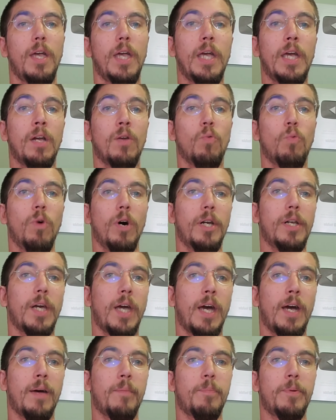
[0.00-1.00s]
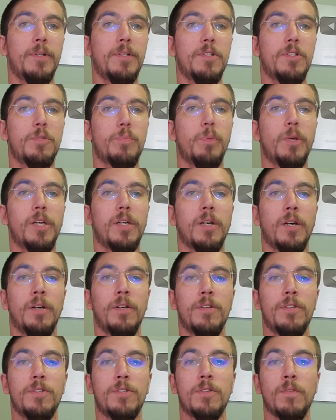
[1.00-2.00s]
and what happens,
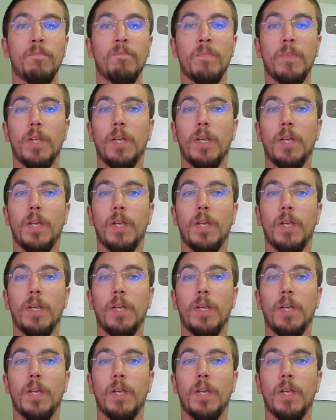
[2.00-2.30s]
because